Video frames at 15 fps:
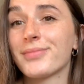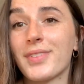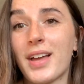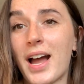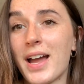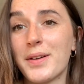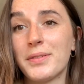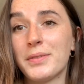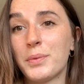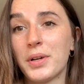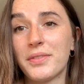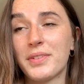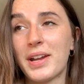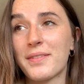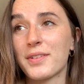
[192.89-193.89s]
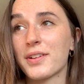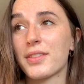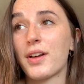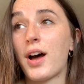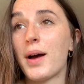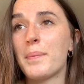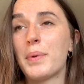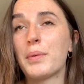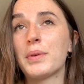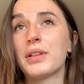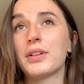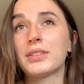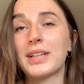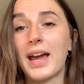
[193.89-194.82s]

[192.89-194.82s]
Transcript: I would have never thought, but we looked